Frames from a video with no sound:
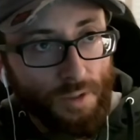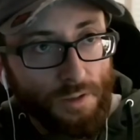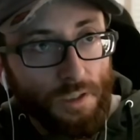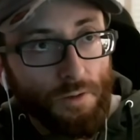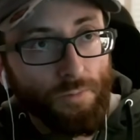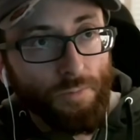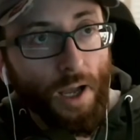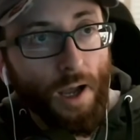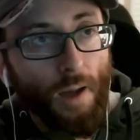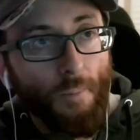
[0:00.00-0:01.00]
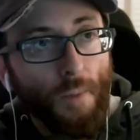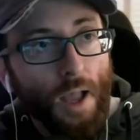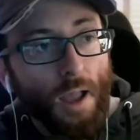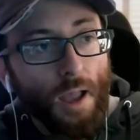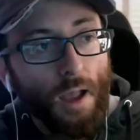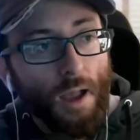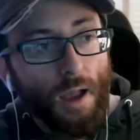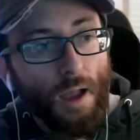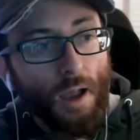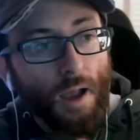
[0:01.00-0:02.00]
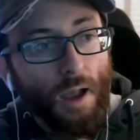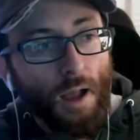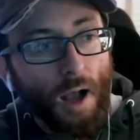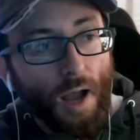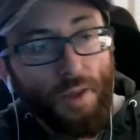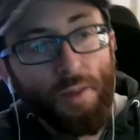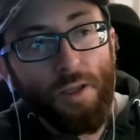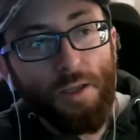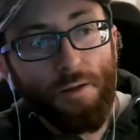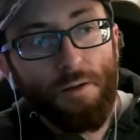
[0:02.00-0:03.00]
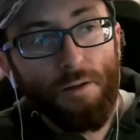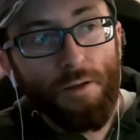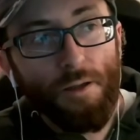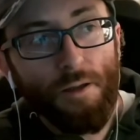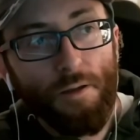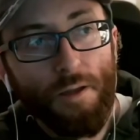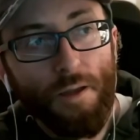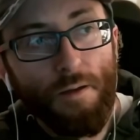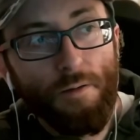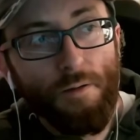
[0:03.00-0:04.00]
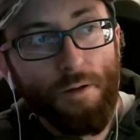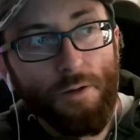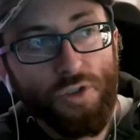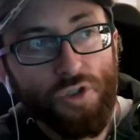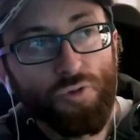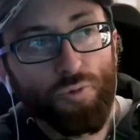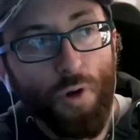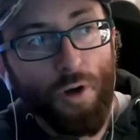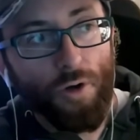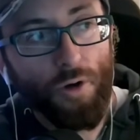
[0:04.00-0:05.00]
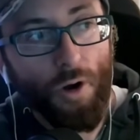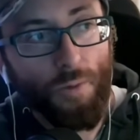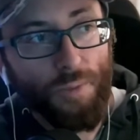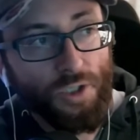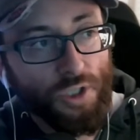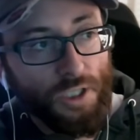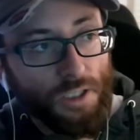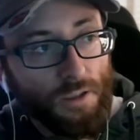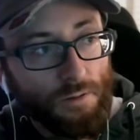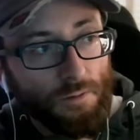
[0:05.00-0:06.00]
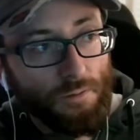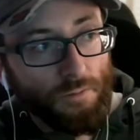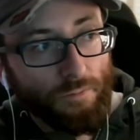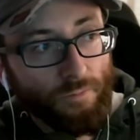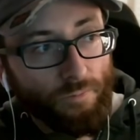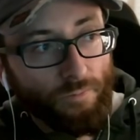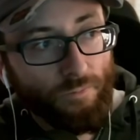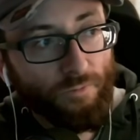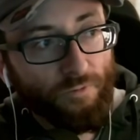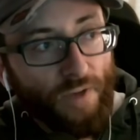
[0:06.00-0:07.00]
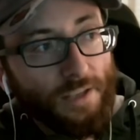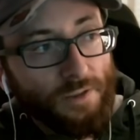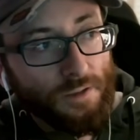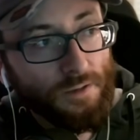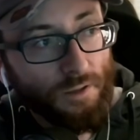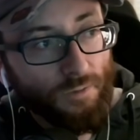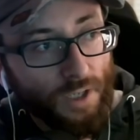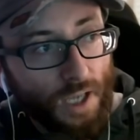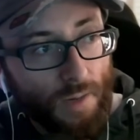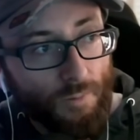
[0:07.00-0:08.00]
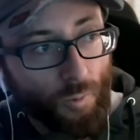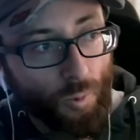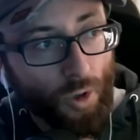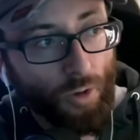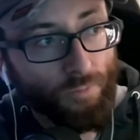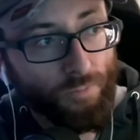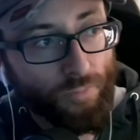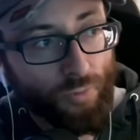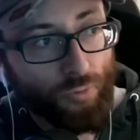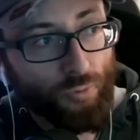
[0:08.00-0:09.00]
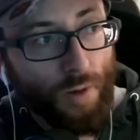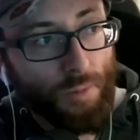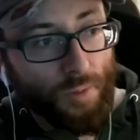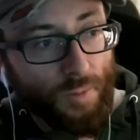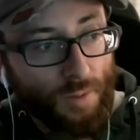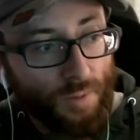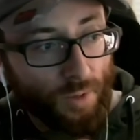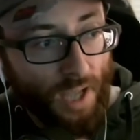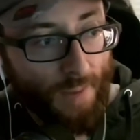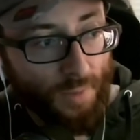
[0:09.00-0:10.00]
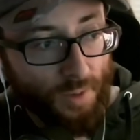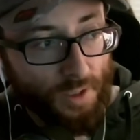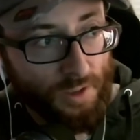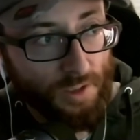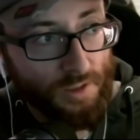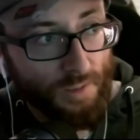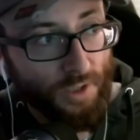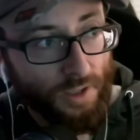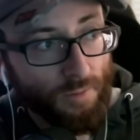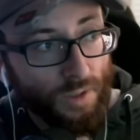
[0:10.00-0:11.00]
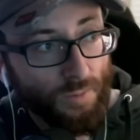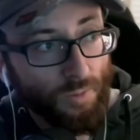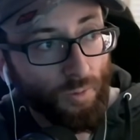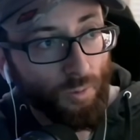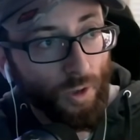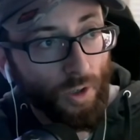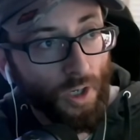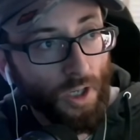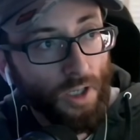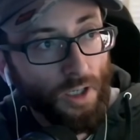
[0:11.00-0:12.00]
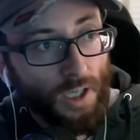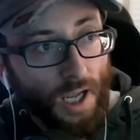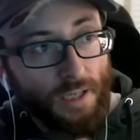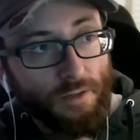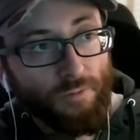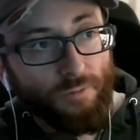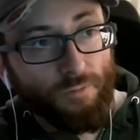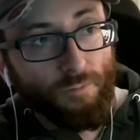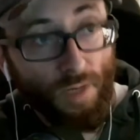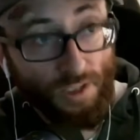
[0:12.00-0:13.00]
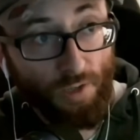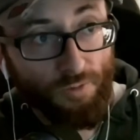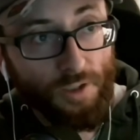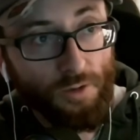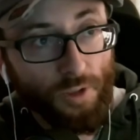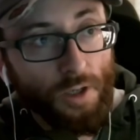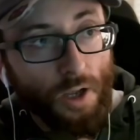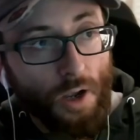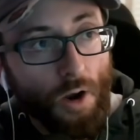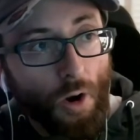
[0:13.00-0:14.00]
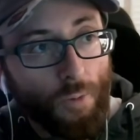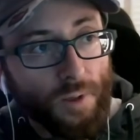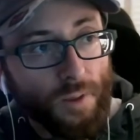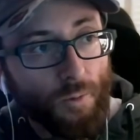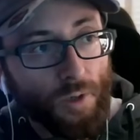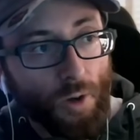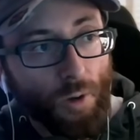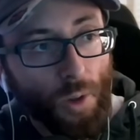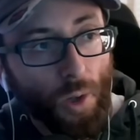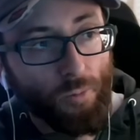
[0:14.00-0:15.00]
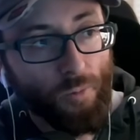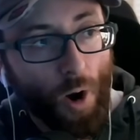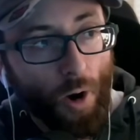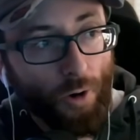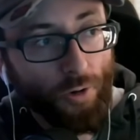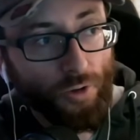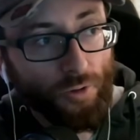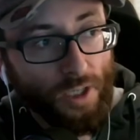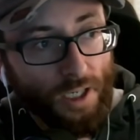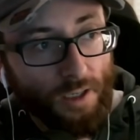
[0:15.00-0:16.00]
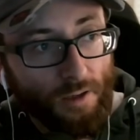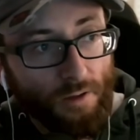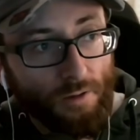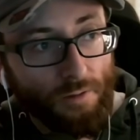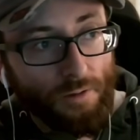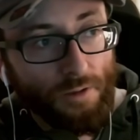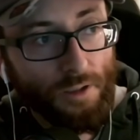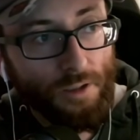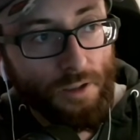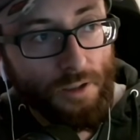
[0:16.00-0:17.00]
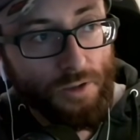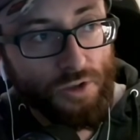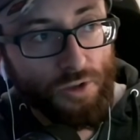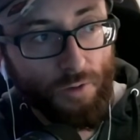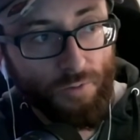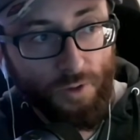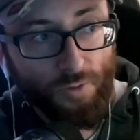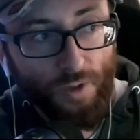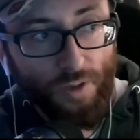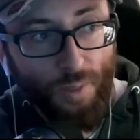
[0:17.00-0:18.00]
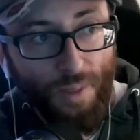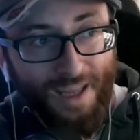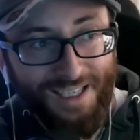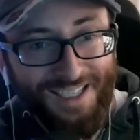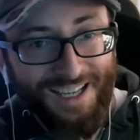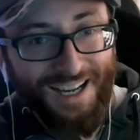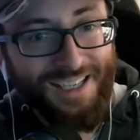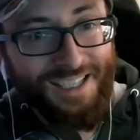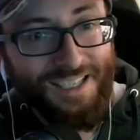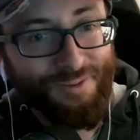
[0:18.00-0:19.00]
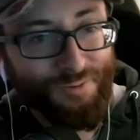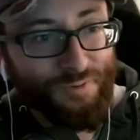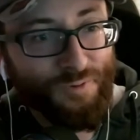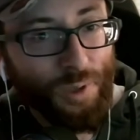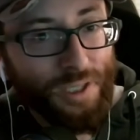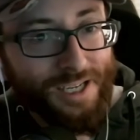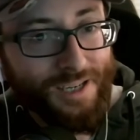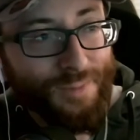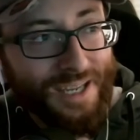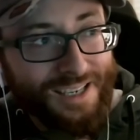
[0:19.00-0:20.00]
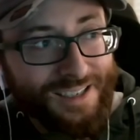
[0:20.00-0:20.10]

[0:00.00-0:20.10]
of deal. I think the stronger RPG facets of the game will probably make people happy because it is something that people were kind of, myself included, hoping they would go a little harder in Starfield with, and they kind of didn't fully commit.